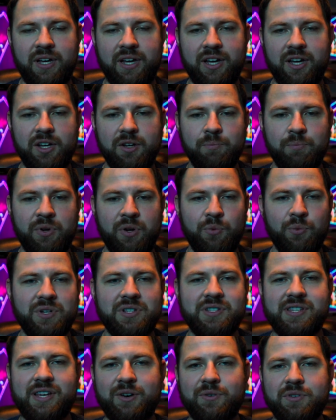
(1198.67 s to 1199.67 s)
But
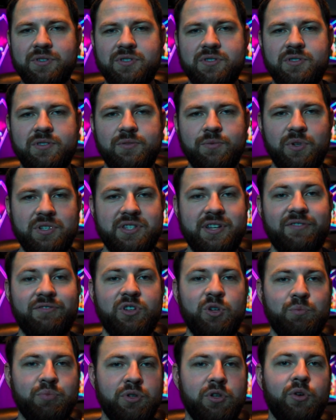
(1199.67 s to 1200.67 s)
once I've
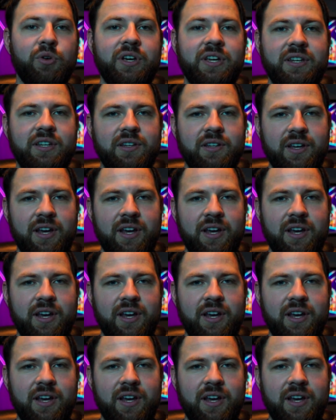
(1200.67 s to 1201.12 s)
deployed